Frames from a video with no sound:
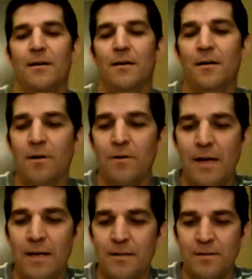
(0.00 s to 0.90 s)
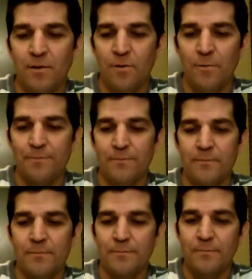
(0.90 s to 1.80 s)
All right, so
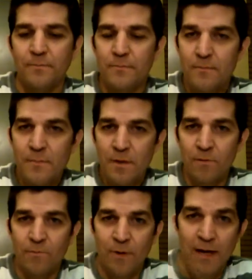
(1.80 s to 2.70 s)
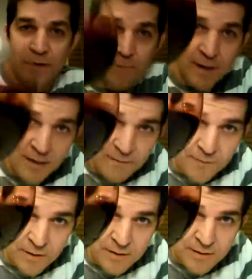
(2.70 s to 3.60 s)
right away
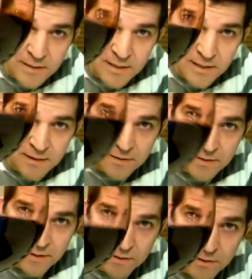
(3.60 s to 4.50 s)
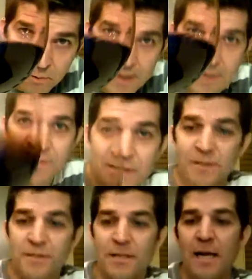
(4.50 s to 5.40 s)
you can see there's quite of
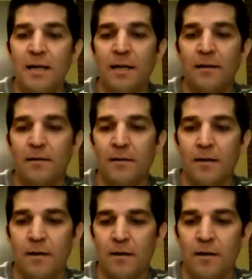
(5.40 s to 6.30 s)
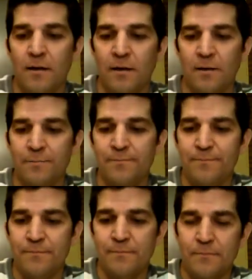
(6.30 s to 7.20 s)
staining
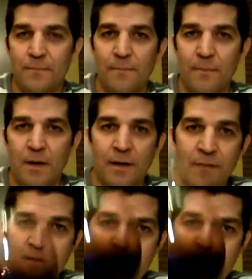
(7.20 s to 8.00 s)
on the